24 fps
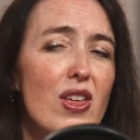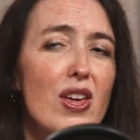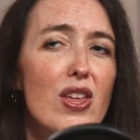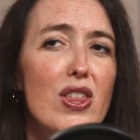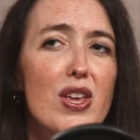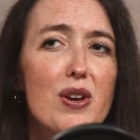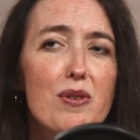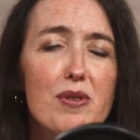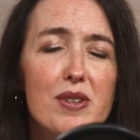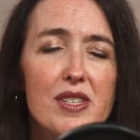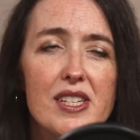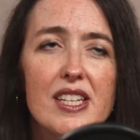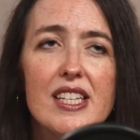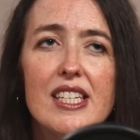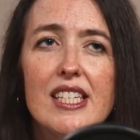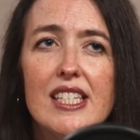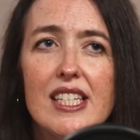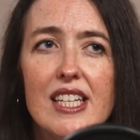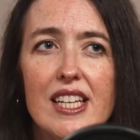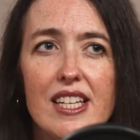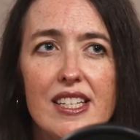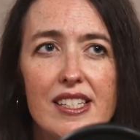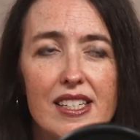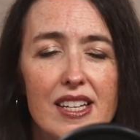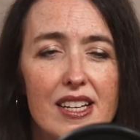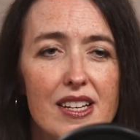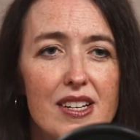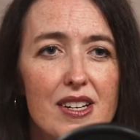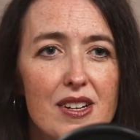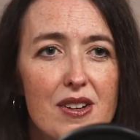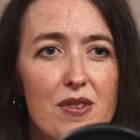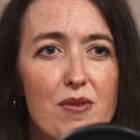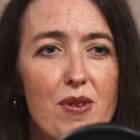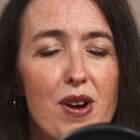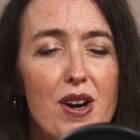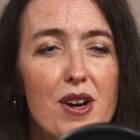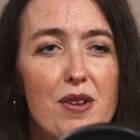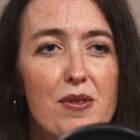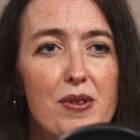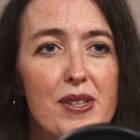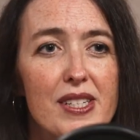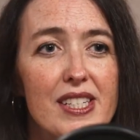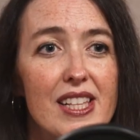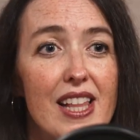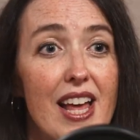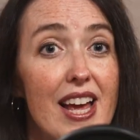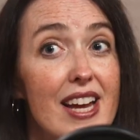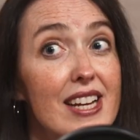think there was a season where it
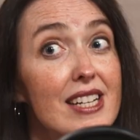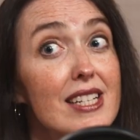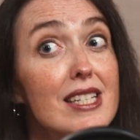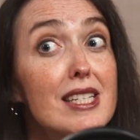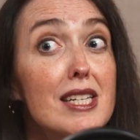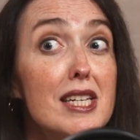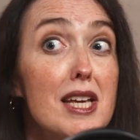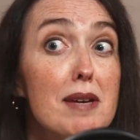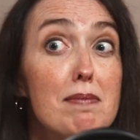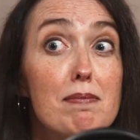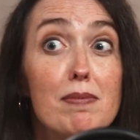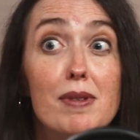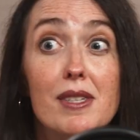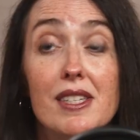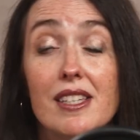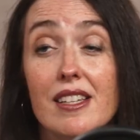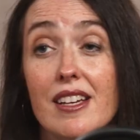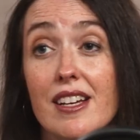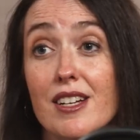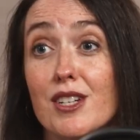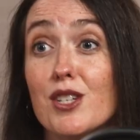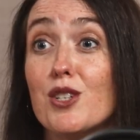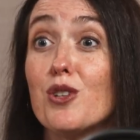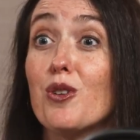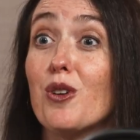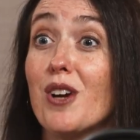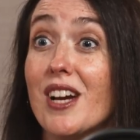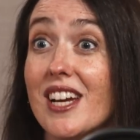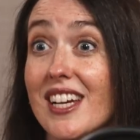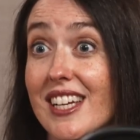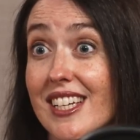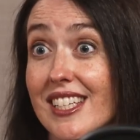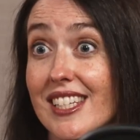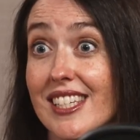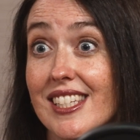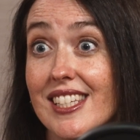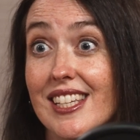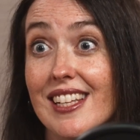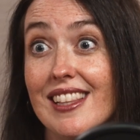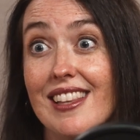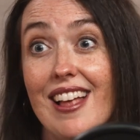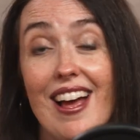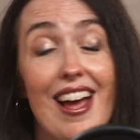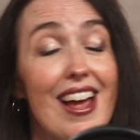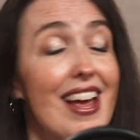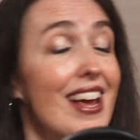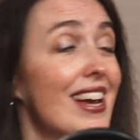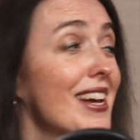was like tips and tricks,
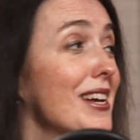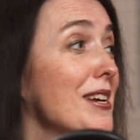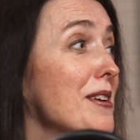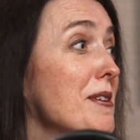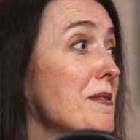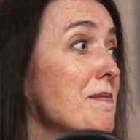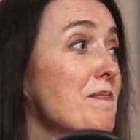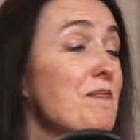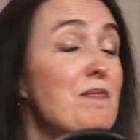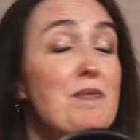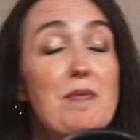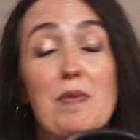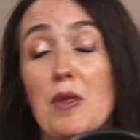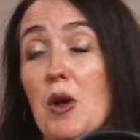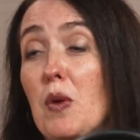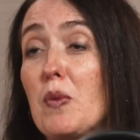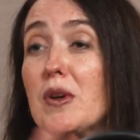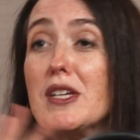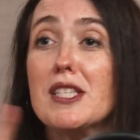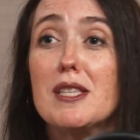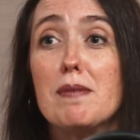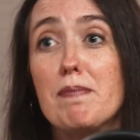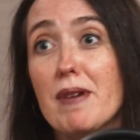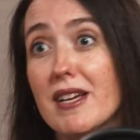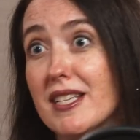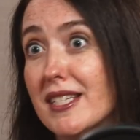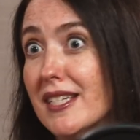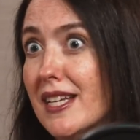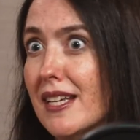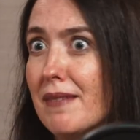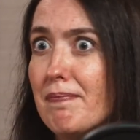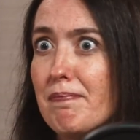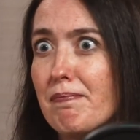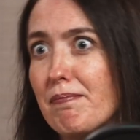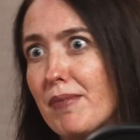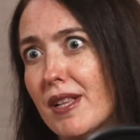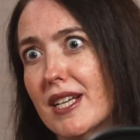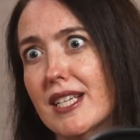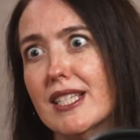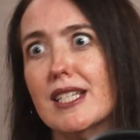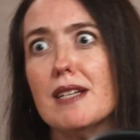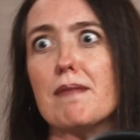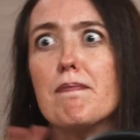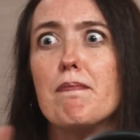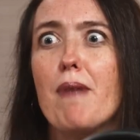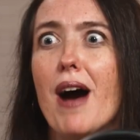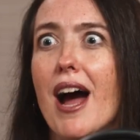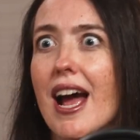like where's the best place
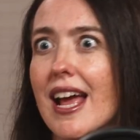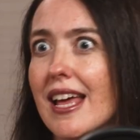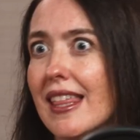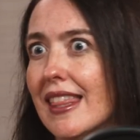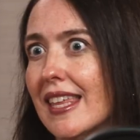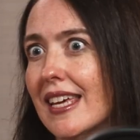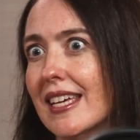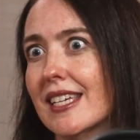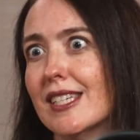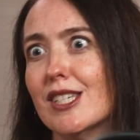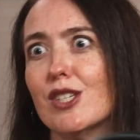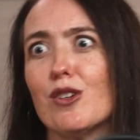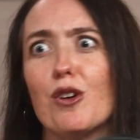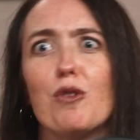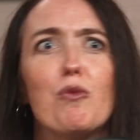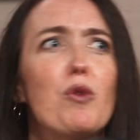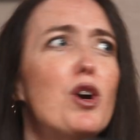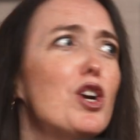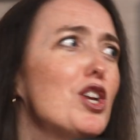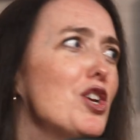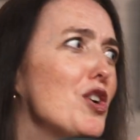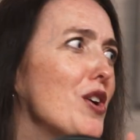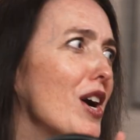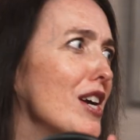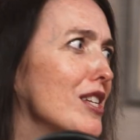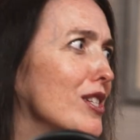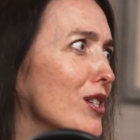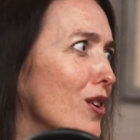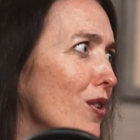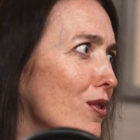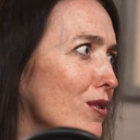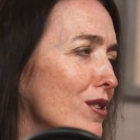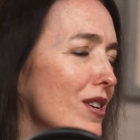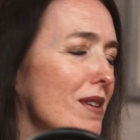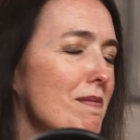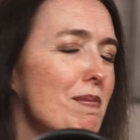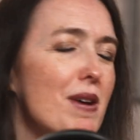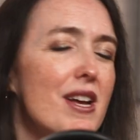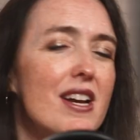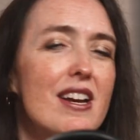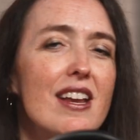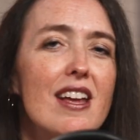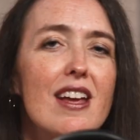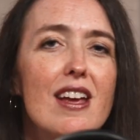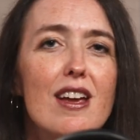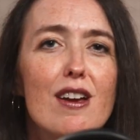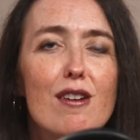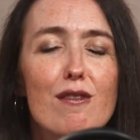to buy this, or where do you guys go?
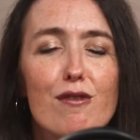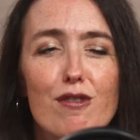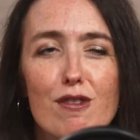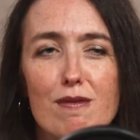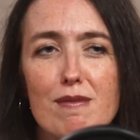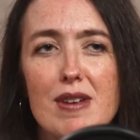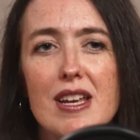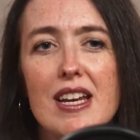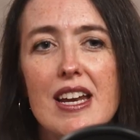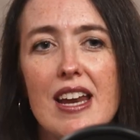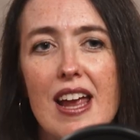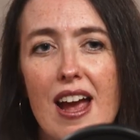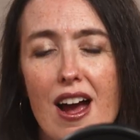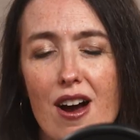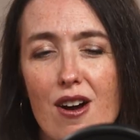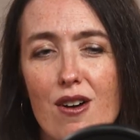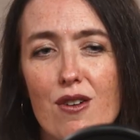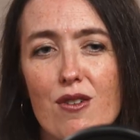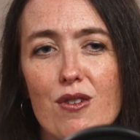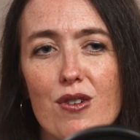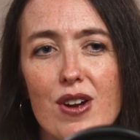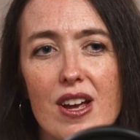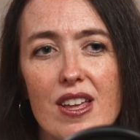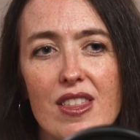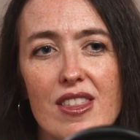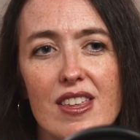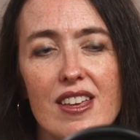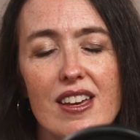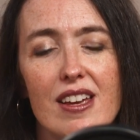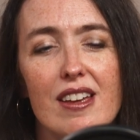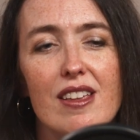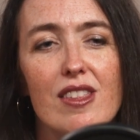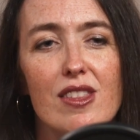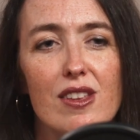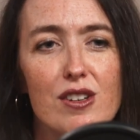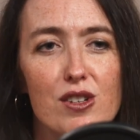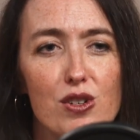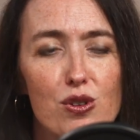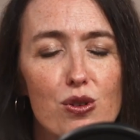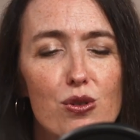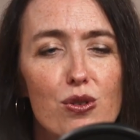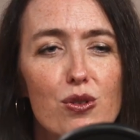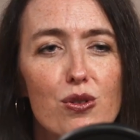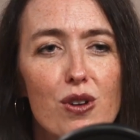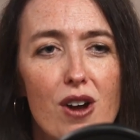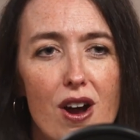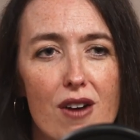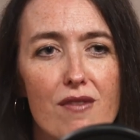But for me now, the
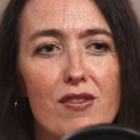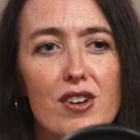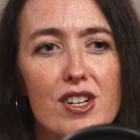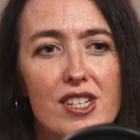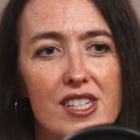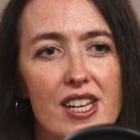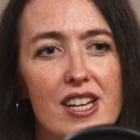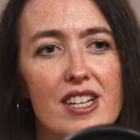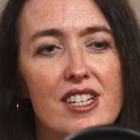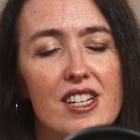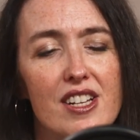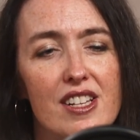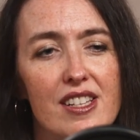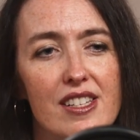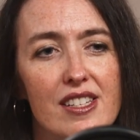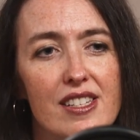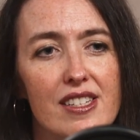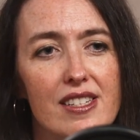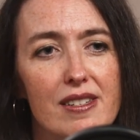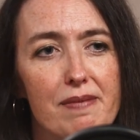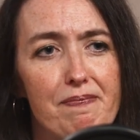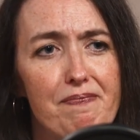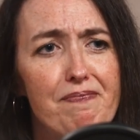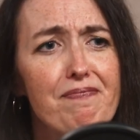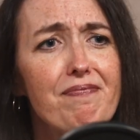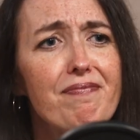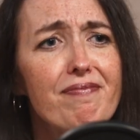true conversations